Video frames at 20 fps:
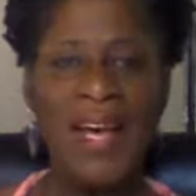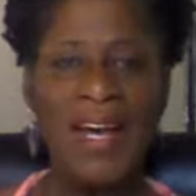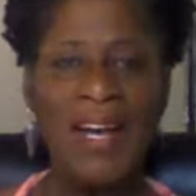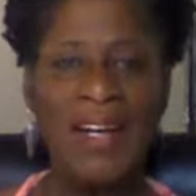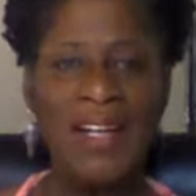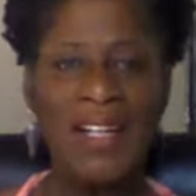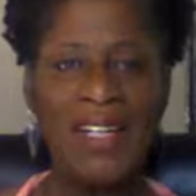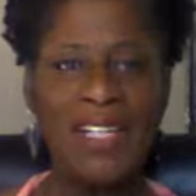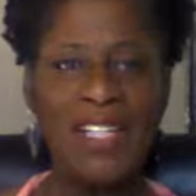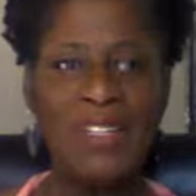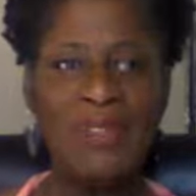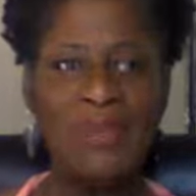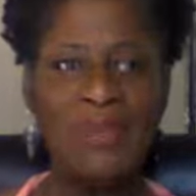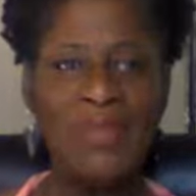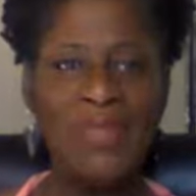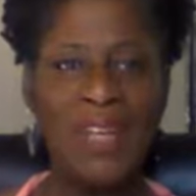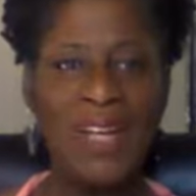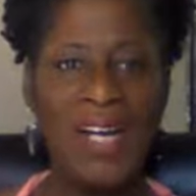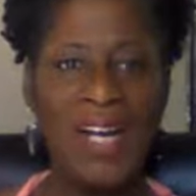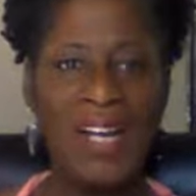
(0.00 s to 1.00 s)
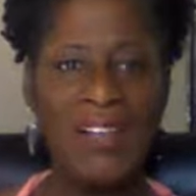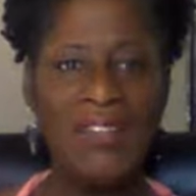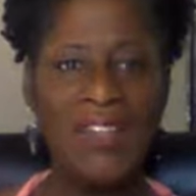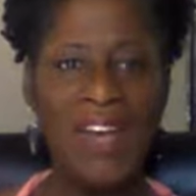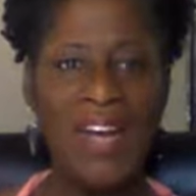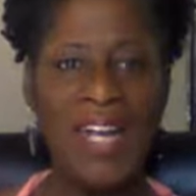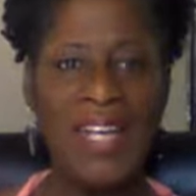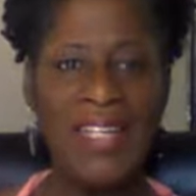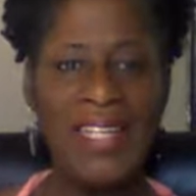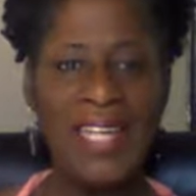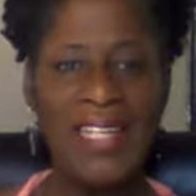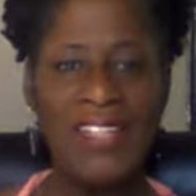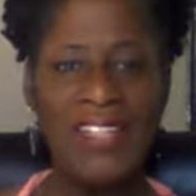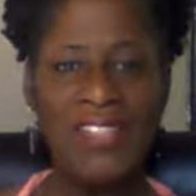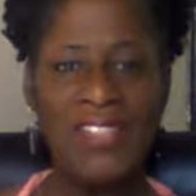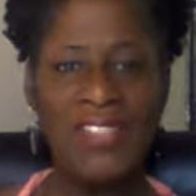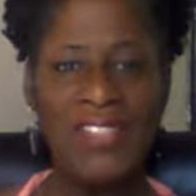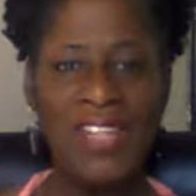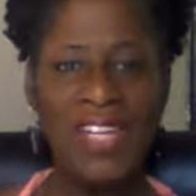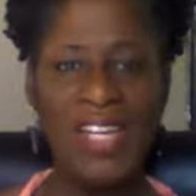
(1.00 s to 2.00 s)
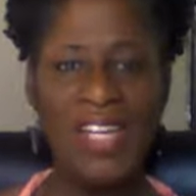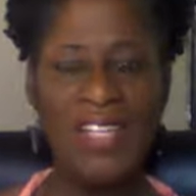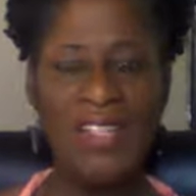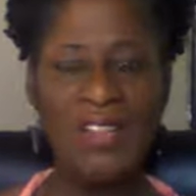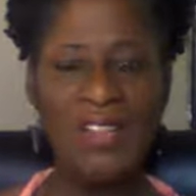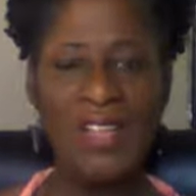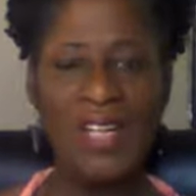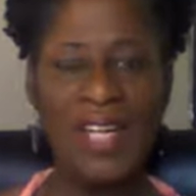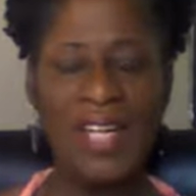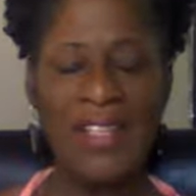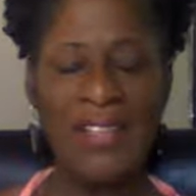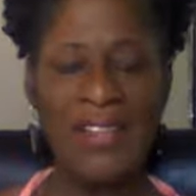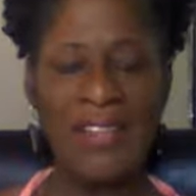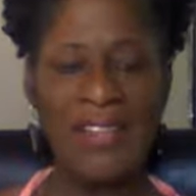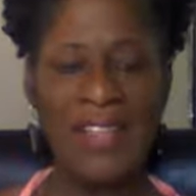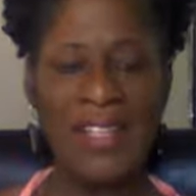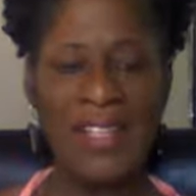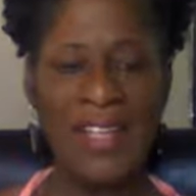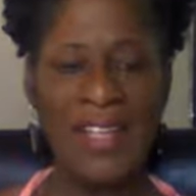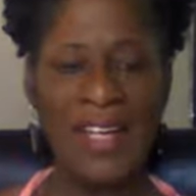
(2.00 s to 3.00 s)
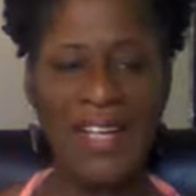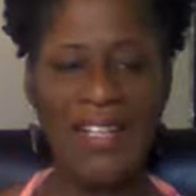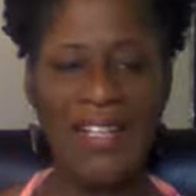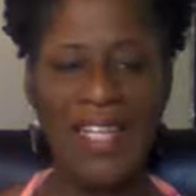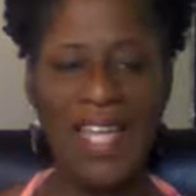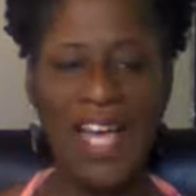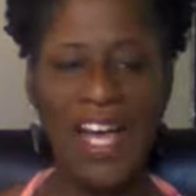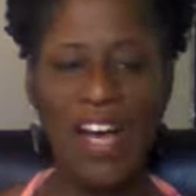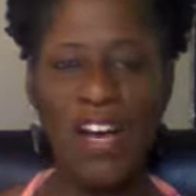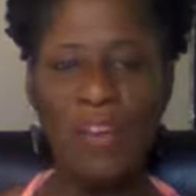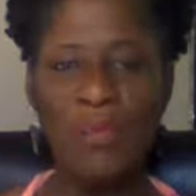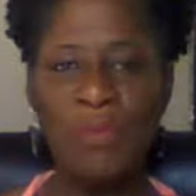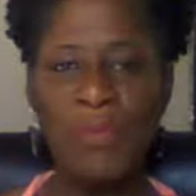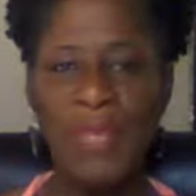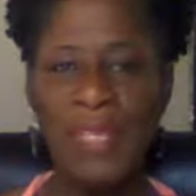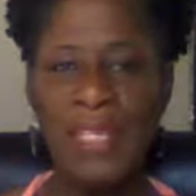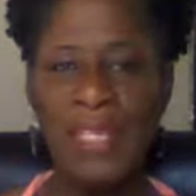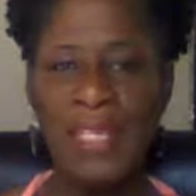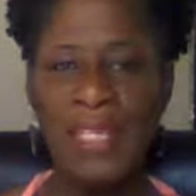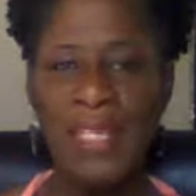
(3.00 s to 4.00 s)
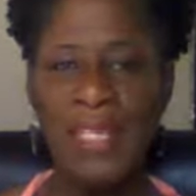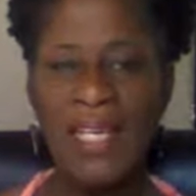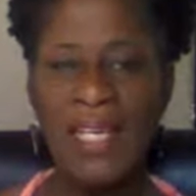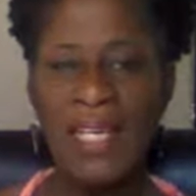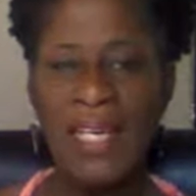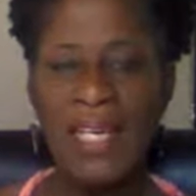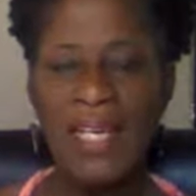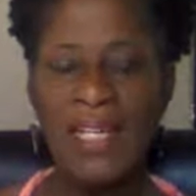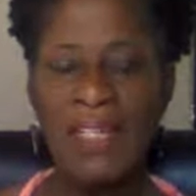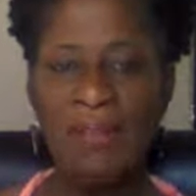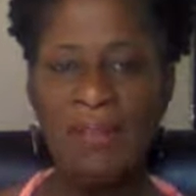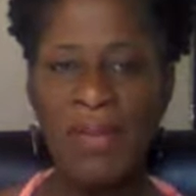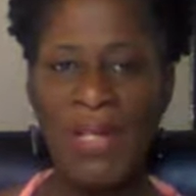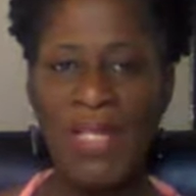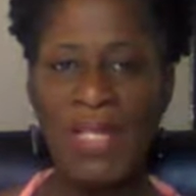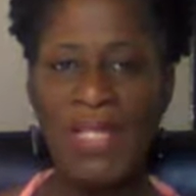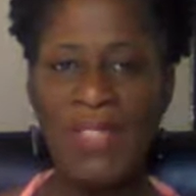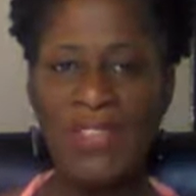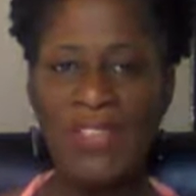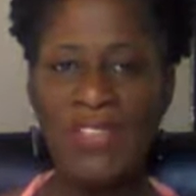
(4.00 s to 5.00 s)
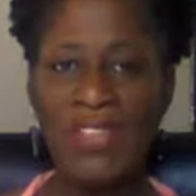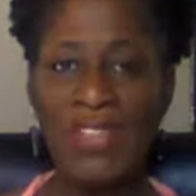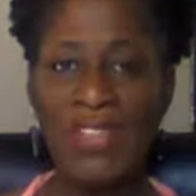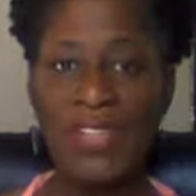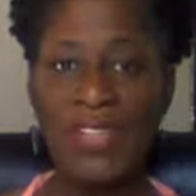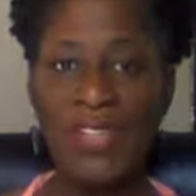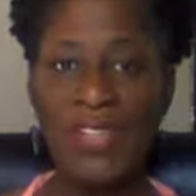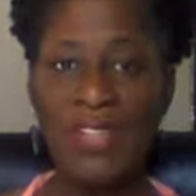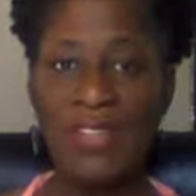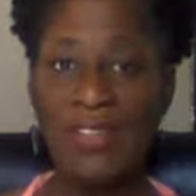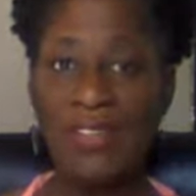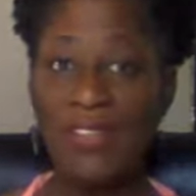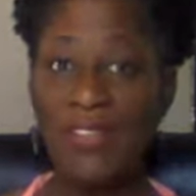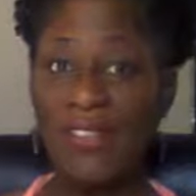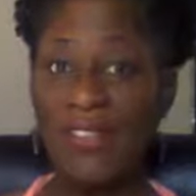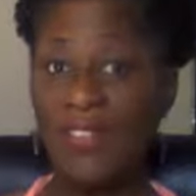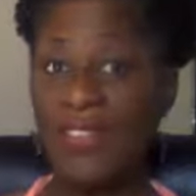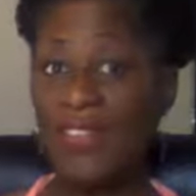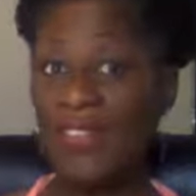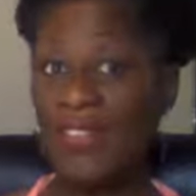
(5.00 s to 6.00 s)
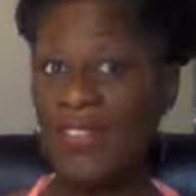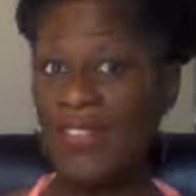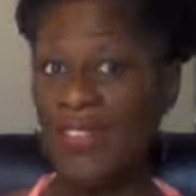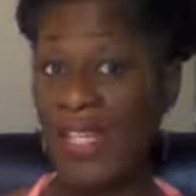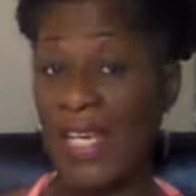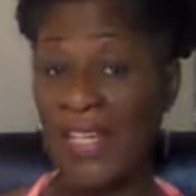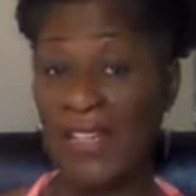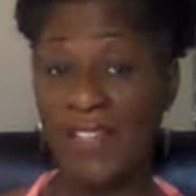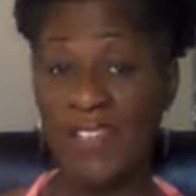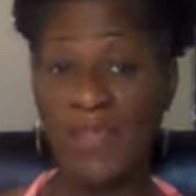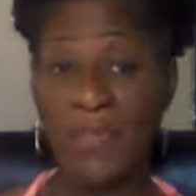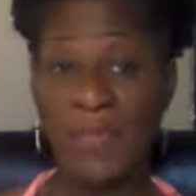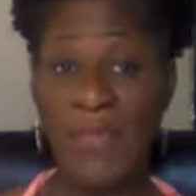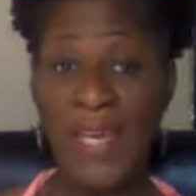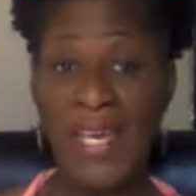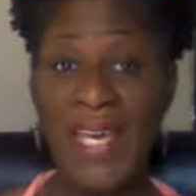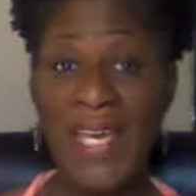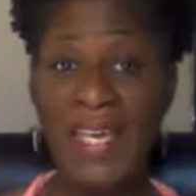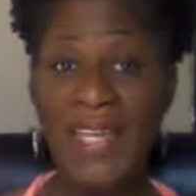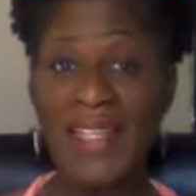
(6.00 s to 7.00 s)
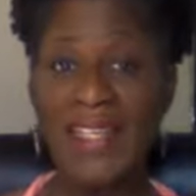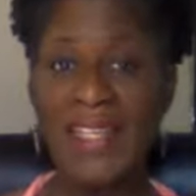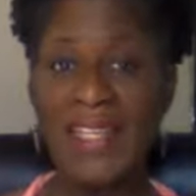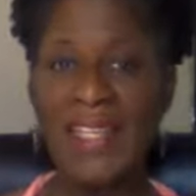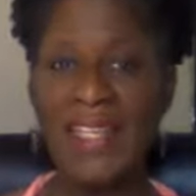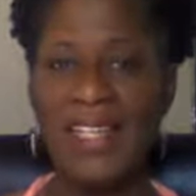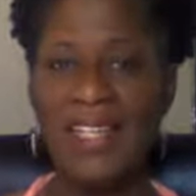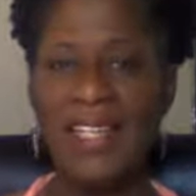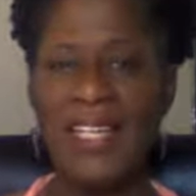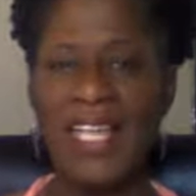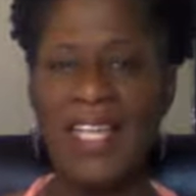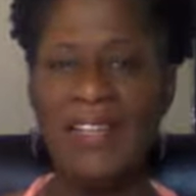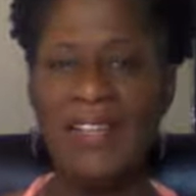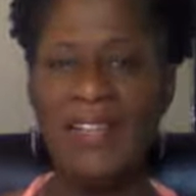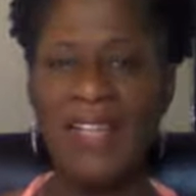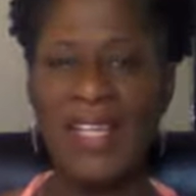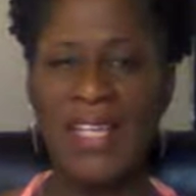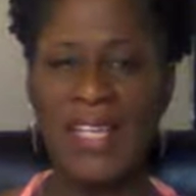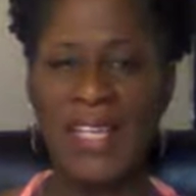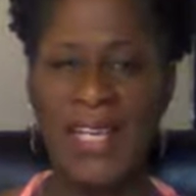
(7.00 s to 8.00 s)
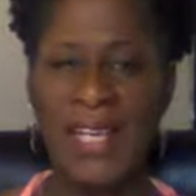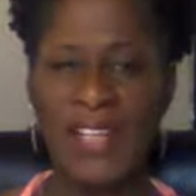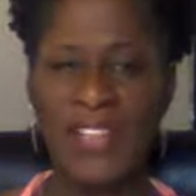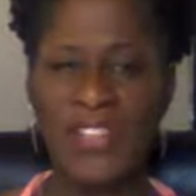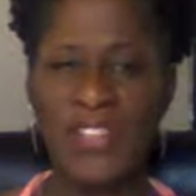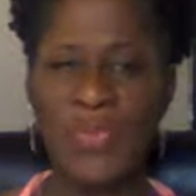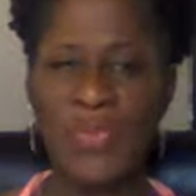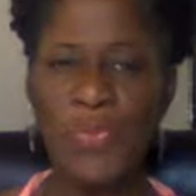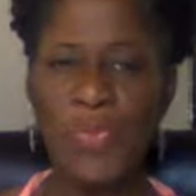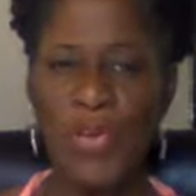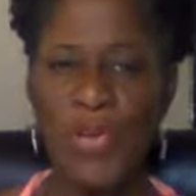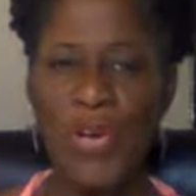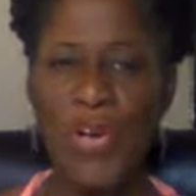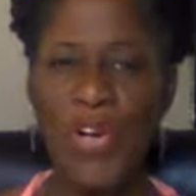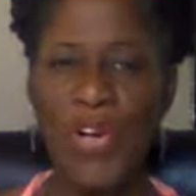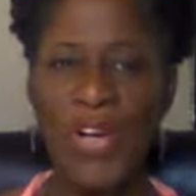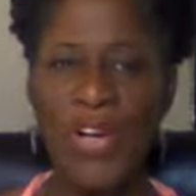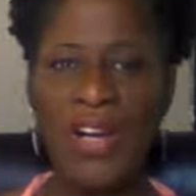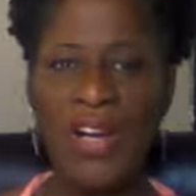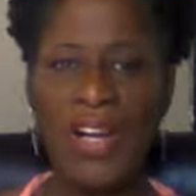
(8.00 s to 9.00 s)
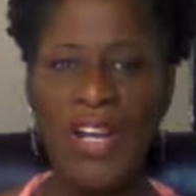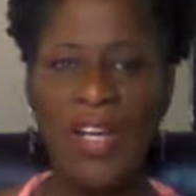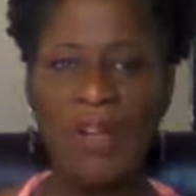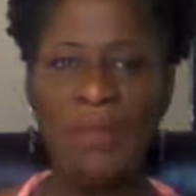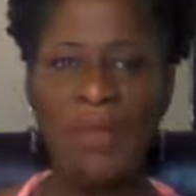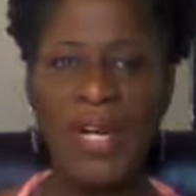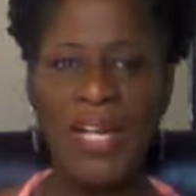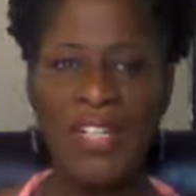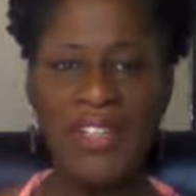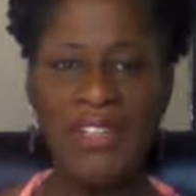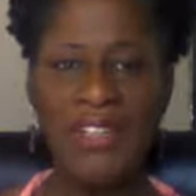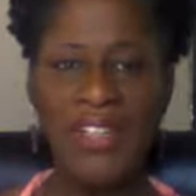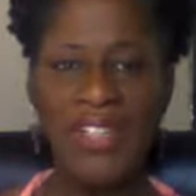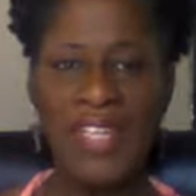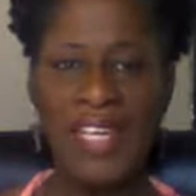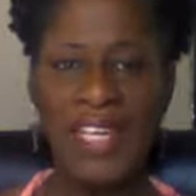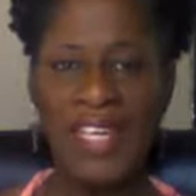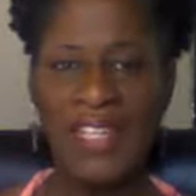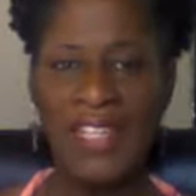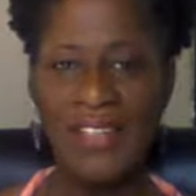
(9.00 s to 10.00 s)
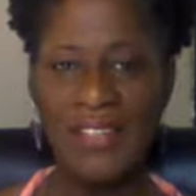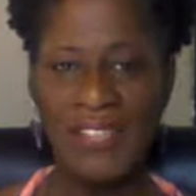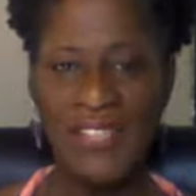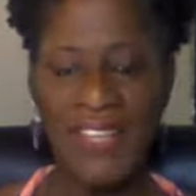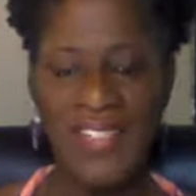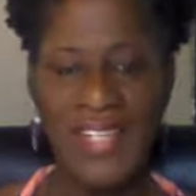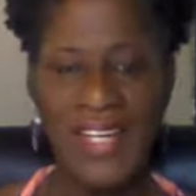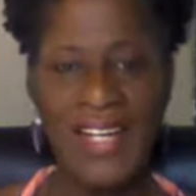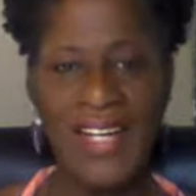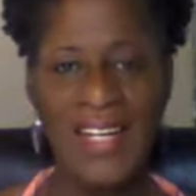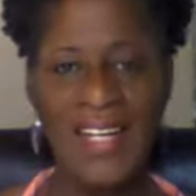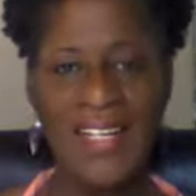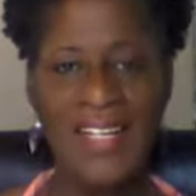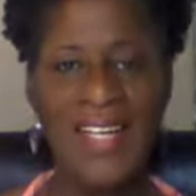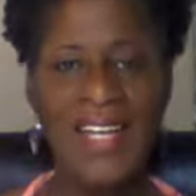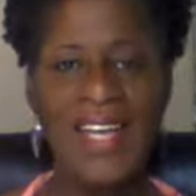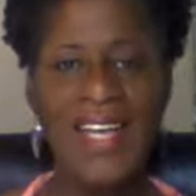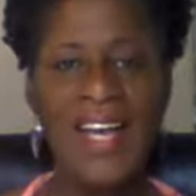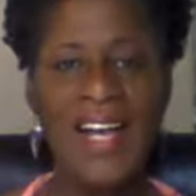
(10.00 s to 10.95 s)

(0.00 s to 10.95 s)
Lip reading: I find that the channel has allowed me a place to expand and explore my creative side.